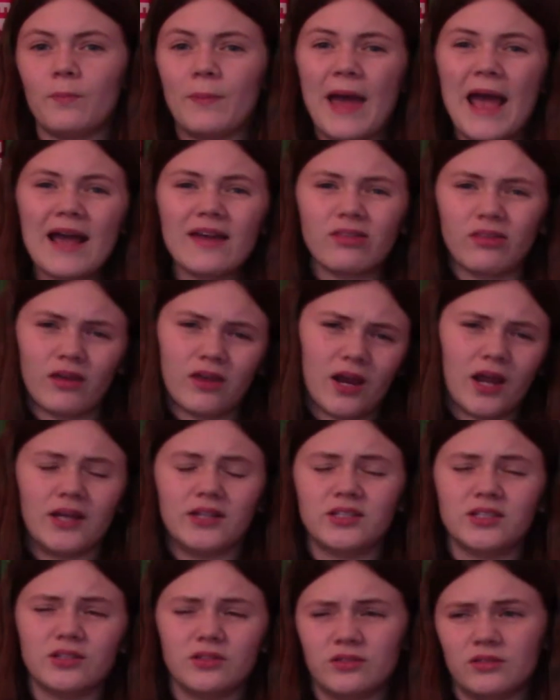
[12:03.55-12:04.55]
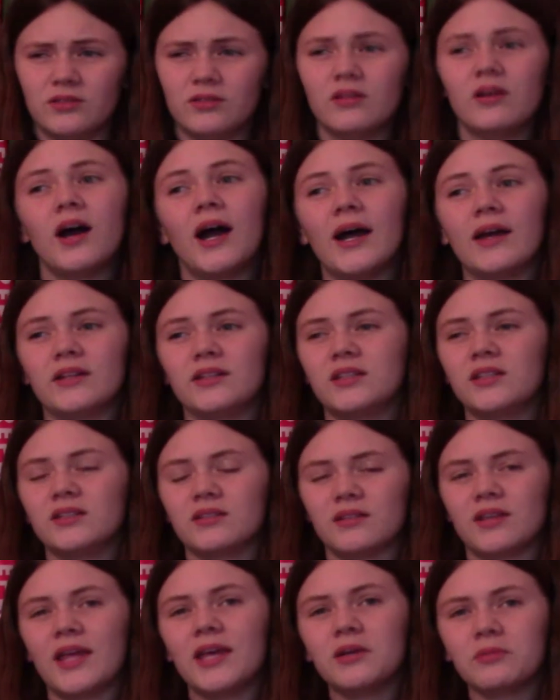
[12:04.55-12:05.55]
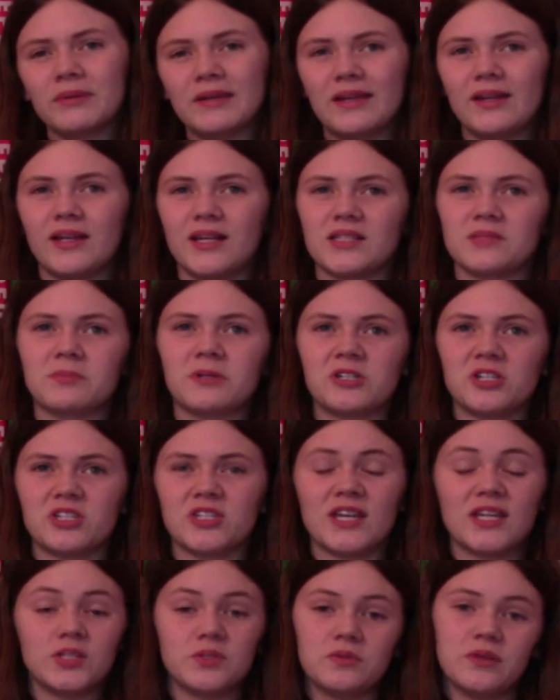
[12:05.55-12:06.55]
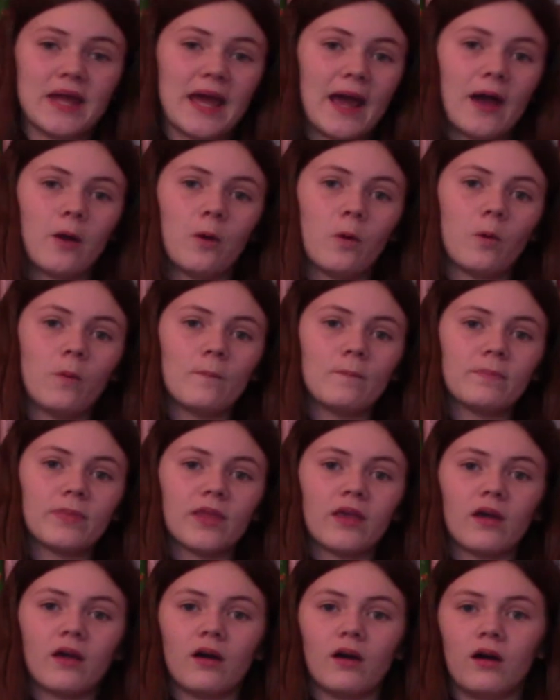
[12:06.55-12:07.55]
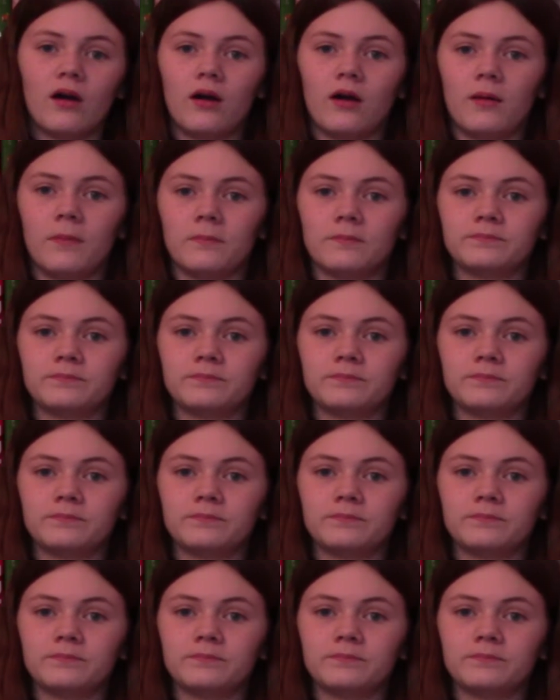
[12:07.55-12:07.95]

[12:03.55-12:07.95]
back then I didn't like reading as much as I do now. I